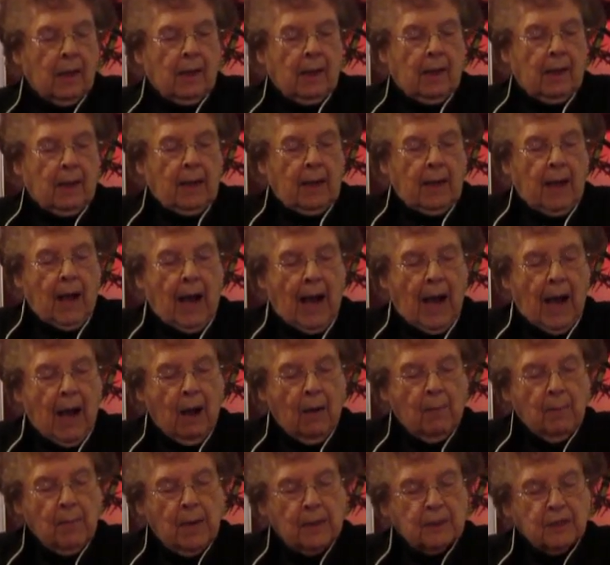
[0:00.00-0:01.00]

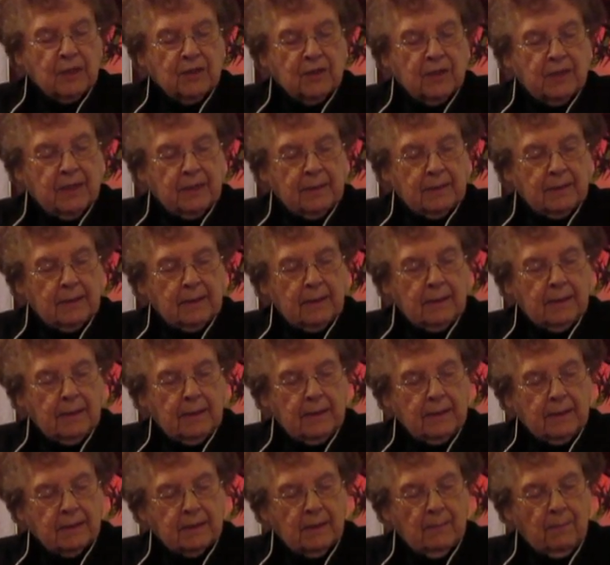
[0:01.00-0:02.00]
How much is a
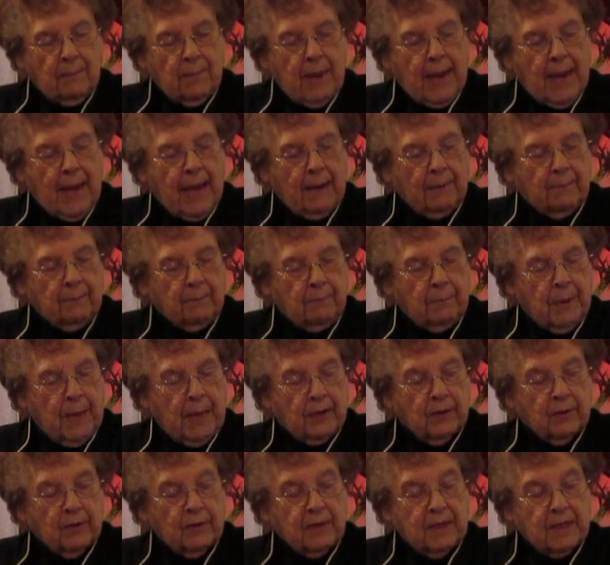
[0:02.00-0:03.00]
man
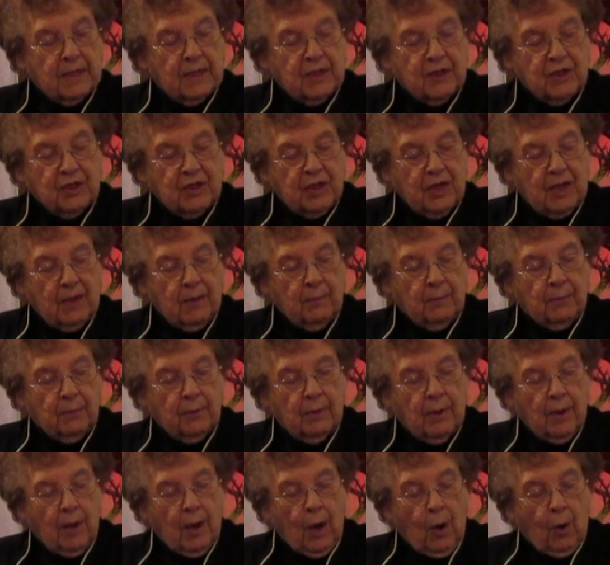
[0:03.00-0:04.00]
better than a sheep?
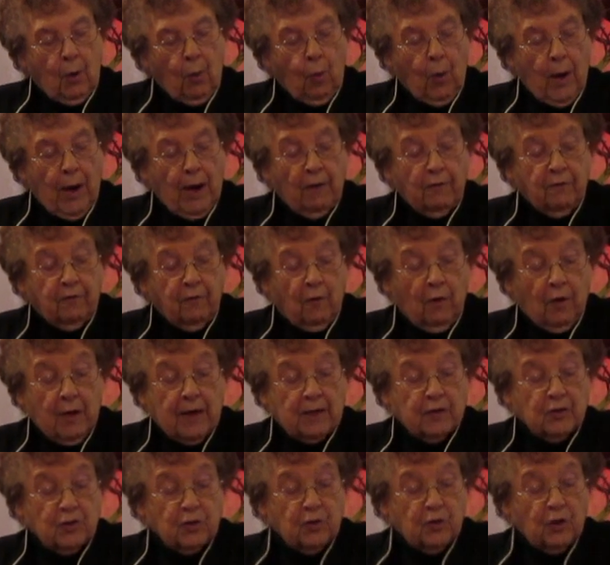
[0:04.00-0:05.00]

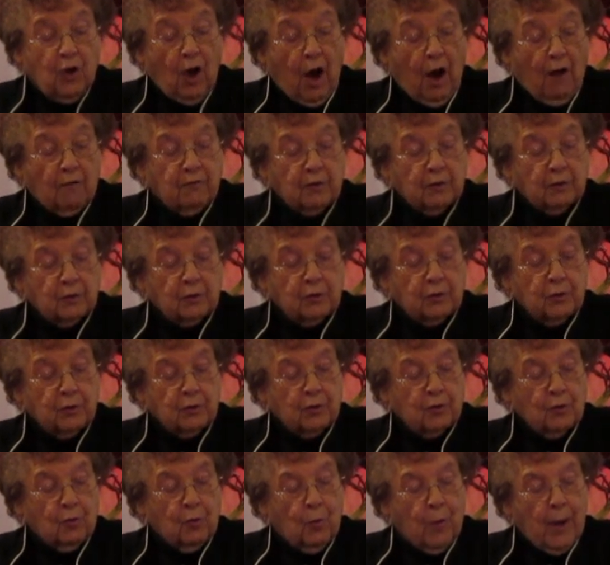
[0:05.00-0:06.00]
Wherefore it's lawful
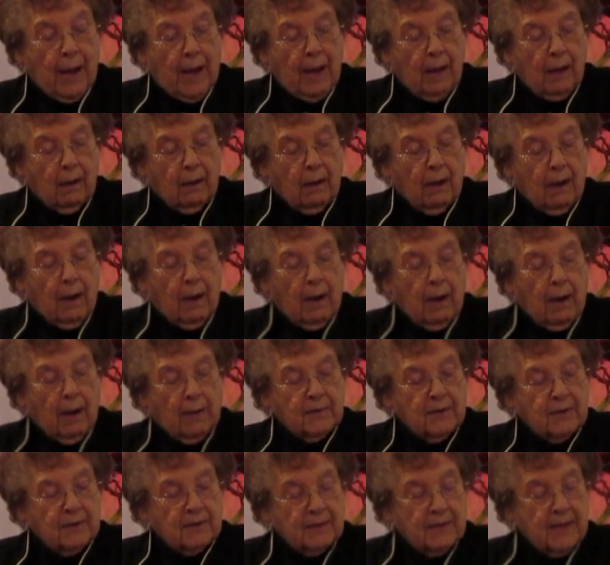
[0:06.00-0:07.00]
to dwell
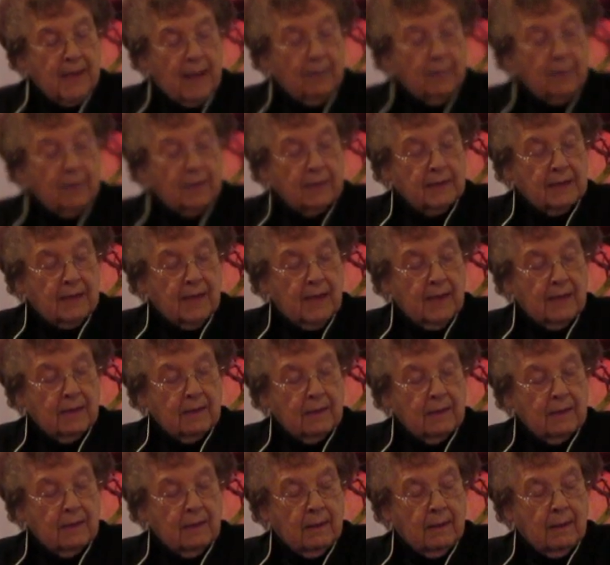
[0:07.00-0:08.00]
on the day.
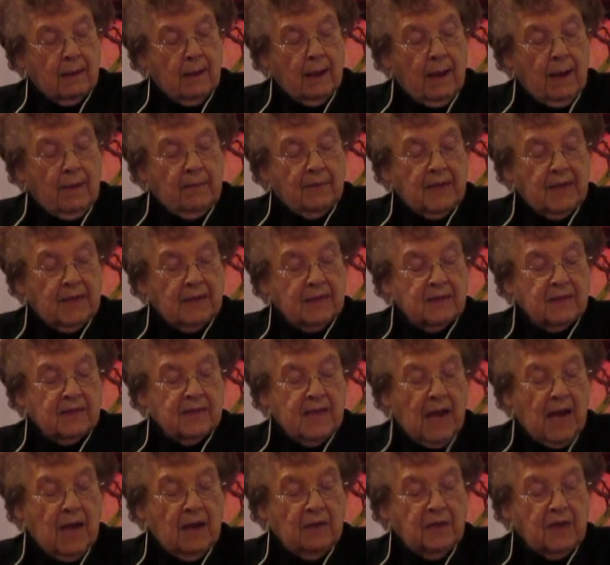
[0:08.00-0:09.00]
Then
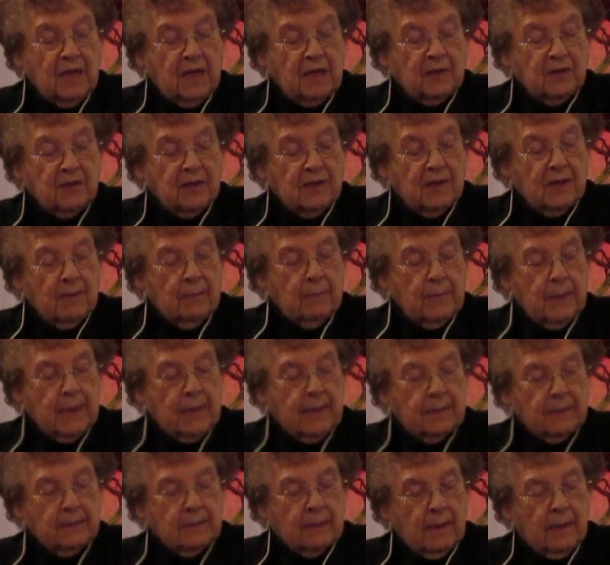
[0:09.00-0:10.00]
said he to the
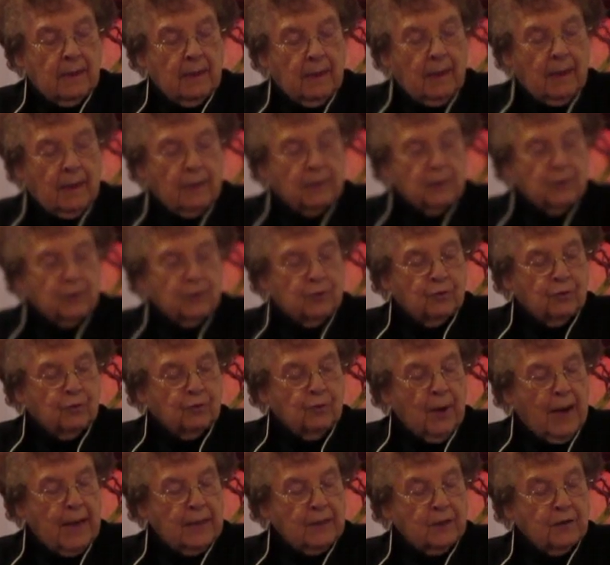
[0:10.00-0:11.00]
man,
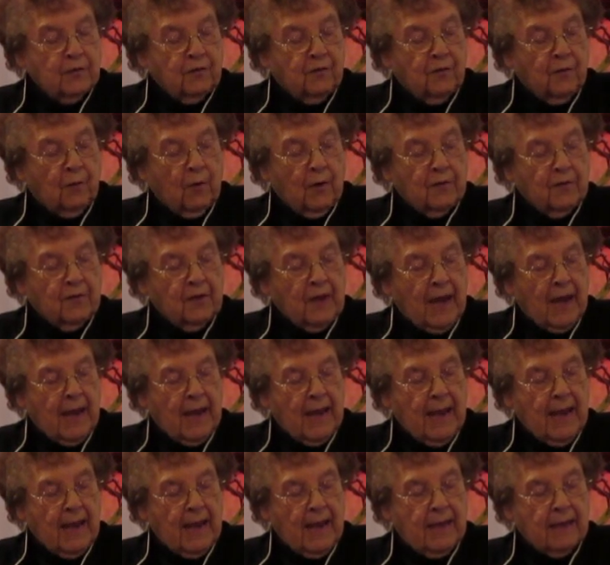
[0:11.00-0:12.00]
Stretch forth thy
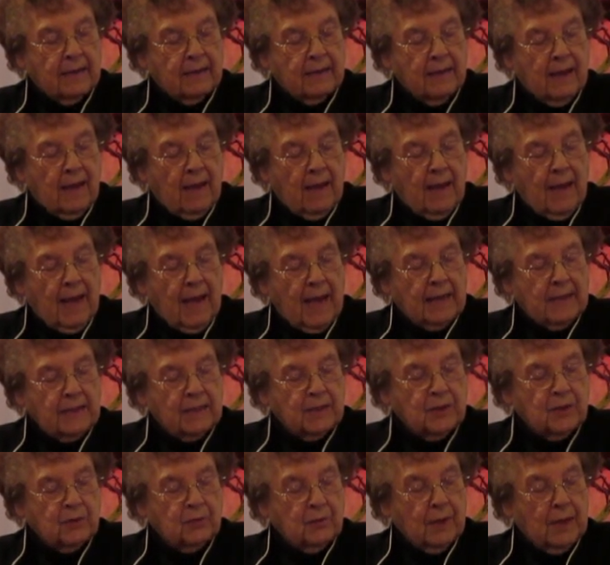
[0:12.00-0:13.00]
hand, and
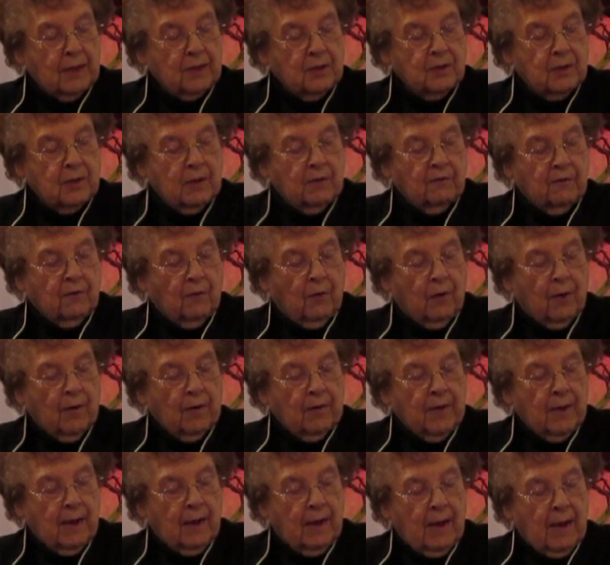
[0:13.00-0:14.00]
he stretched it
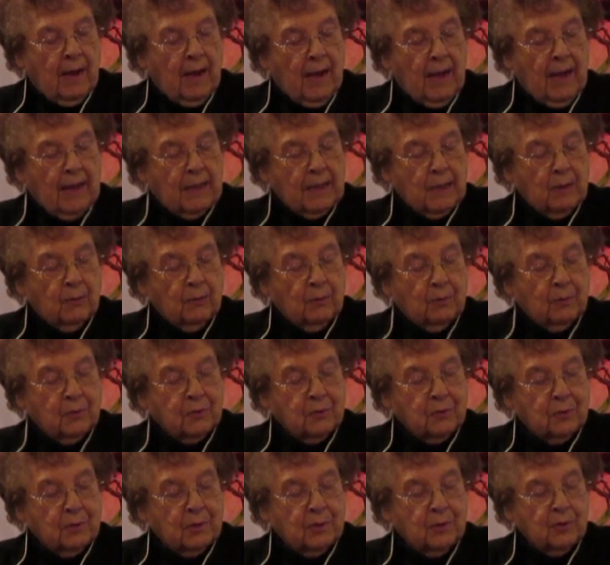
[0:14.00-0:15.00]
forth, and, it
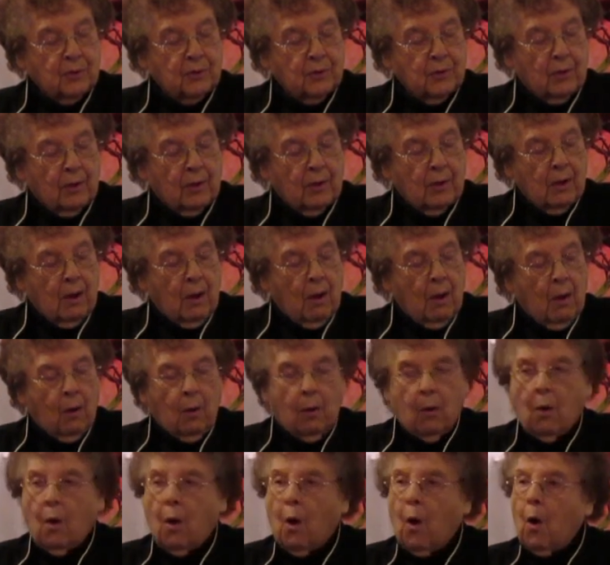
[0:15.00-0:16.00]
was restored
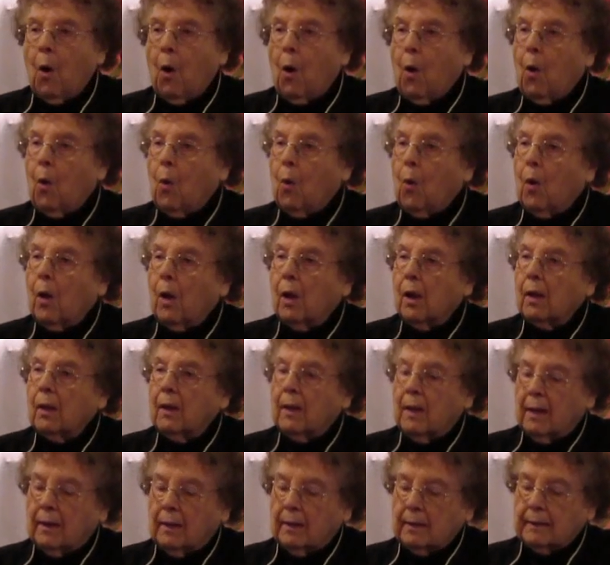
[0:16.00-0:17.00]
whole, whole
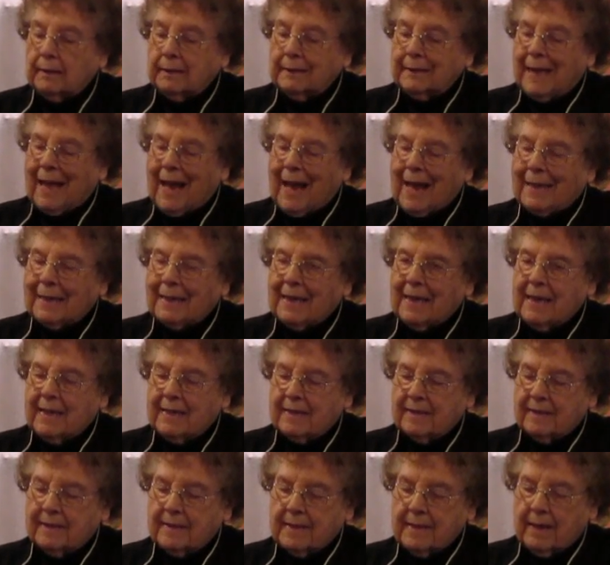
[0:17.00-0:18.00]
as, like
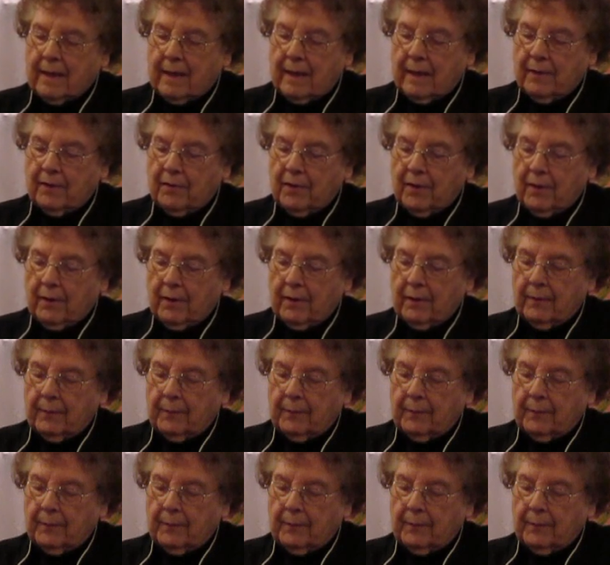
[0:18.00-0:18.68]
as the other.